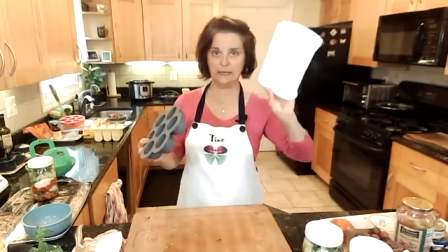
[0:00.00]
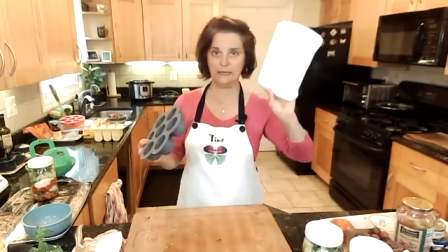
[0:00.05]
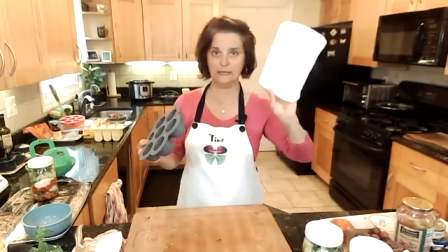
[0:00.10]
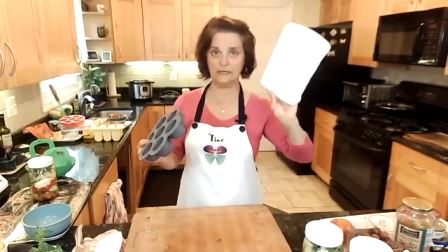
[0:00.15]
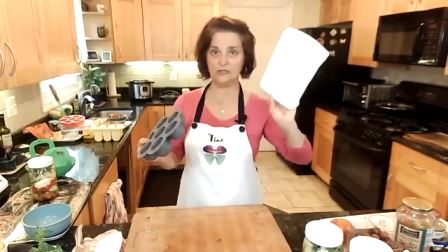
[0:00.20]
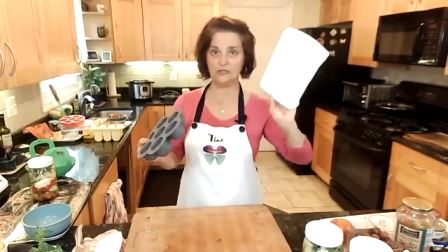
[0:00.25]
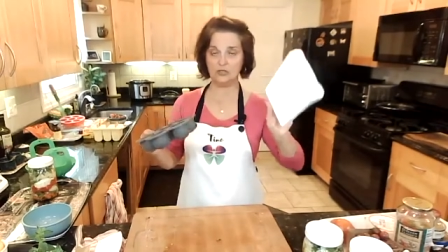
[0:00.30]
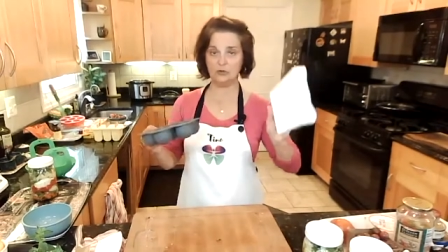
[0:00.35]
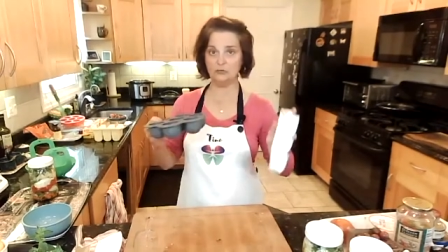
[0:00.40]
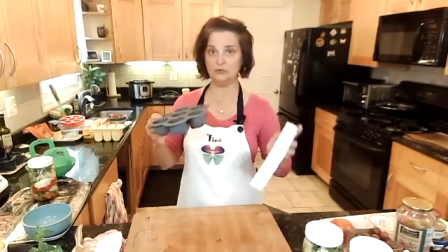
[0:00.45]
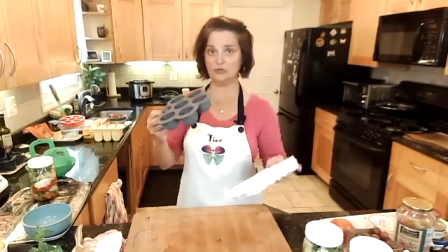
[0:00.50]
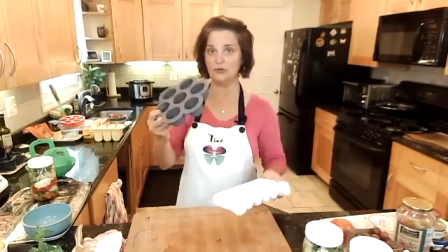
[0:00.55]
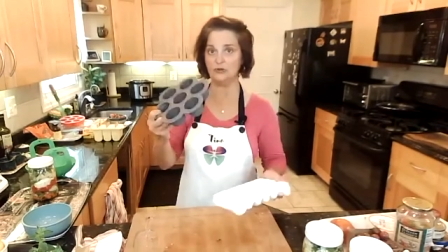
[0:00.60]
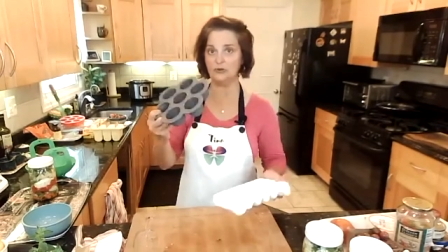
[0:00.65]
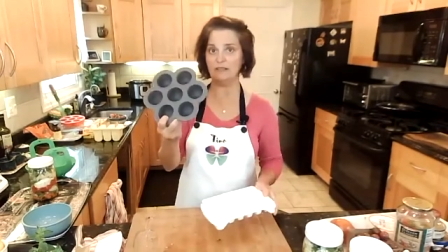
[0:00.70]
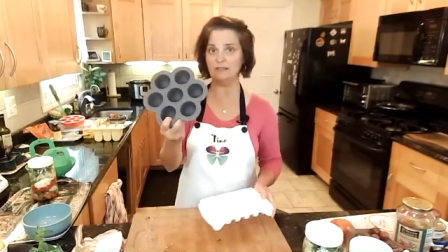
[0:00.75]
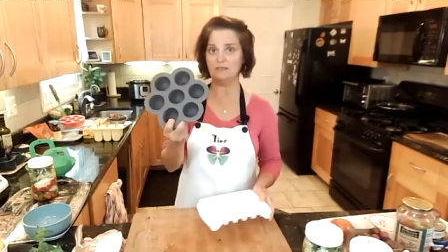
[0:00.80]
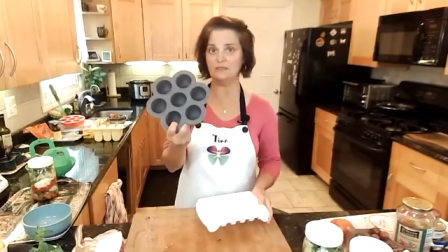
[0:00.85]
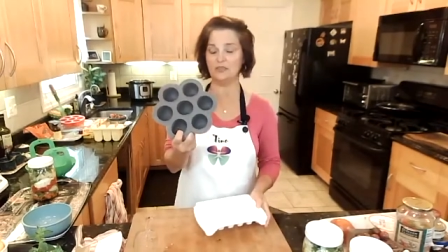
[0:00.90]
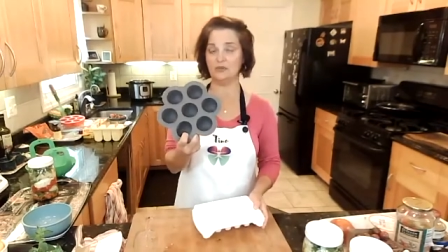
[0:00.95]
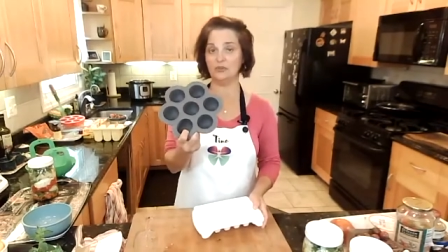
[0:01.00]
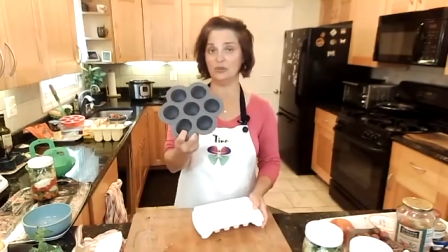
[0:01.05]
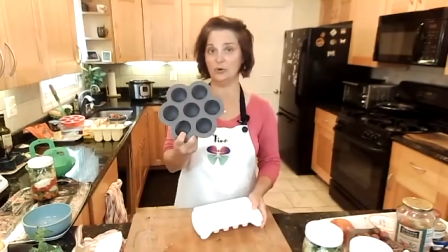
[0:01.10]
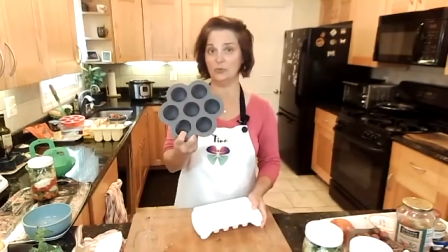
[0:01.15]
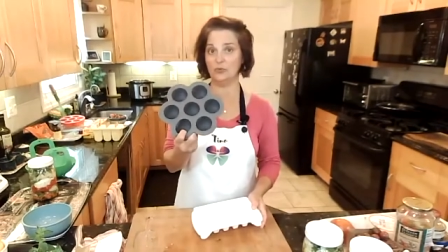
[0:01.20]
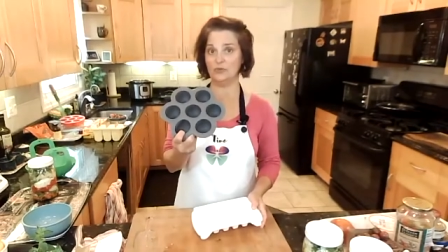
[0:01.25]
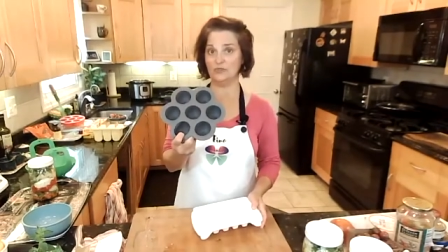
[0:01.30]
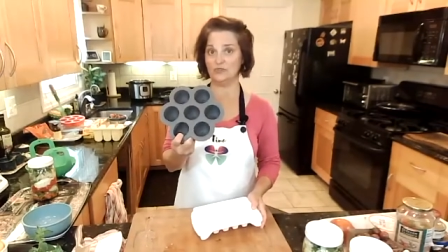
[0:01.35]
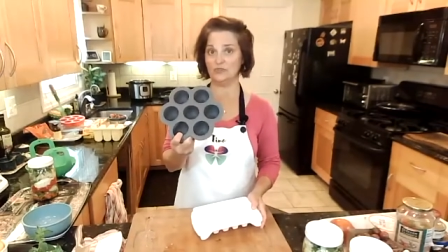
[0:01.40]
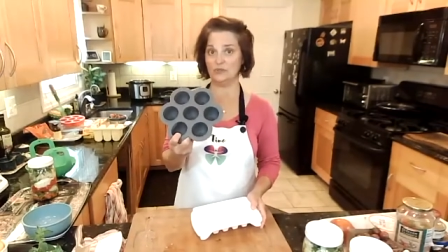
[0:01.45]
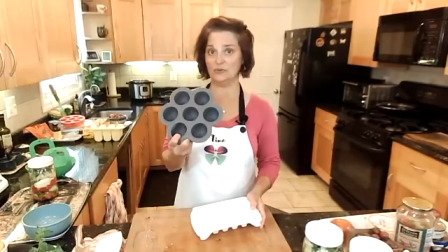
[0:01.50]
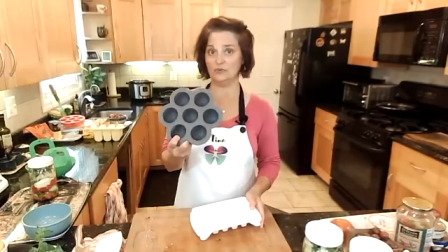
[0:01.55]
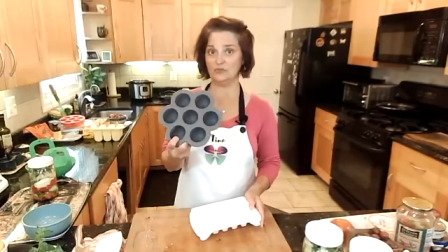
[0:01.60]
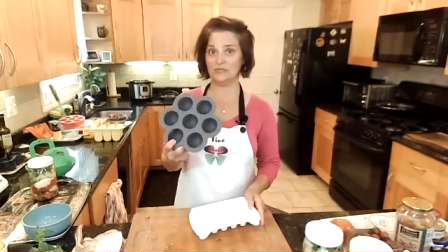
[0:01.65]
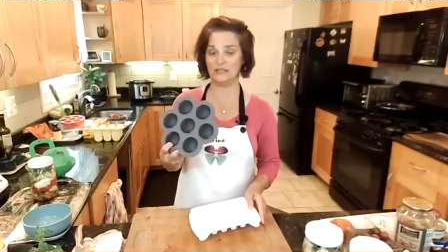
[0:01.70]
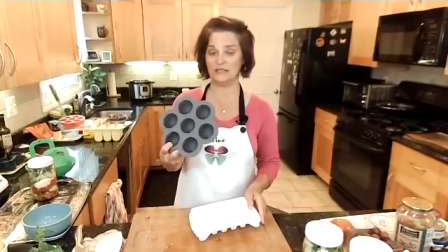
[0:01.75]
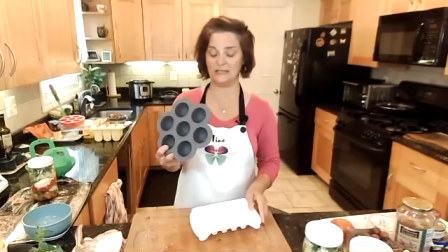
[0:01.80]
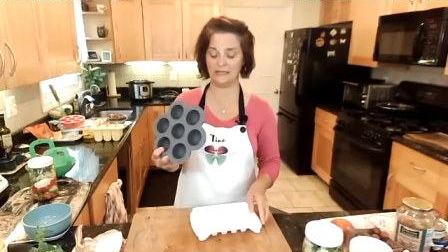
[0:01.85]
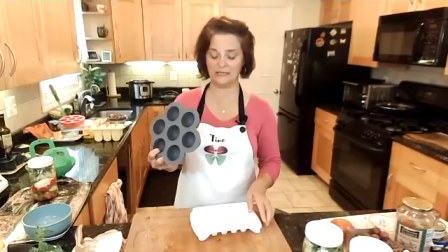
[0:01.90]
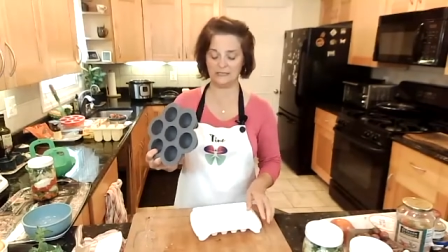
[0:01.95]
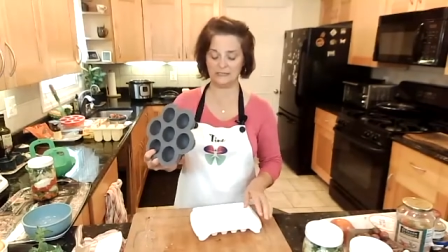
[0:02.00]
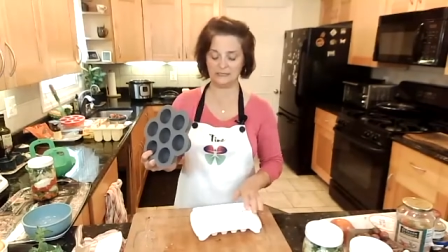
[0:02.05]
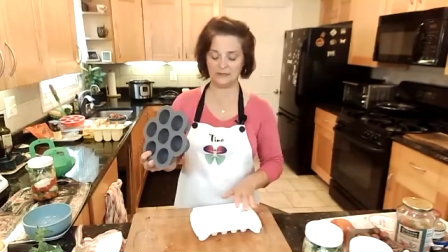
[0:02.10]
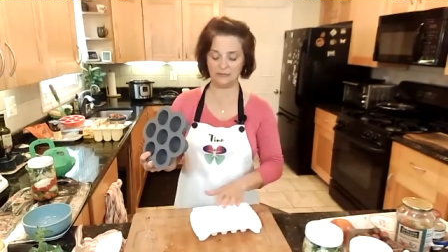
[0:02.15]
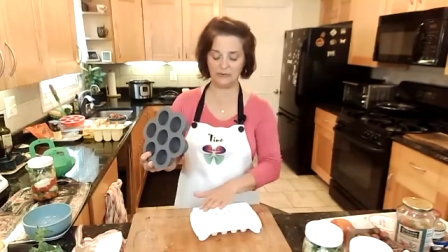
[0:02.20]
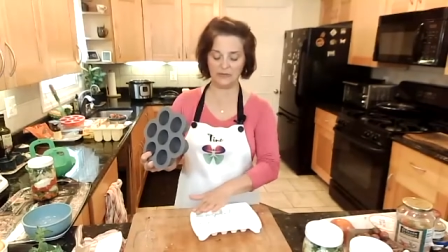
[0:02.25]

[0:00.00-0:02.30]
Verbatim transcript: ice cube trays, you could always use these,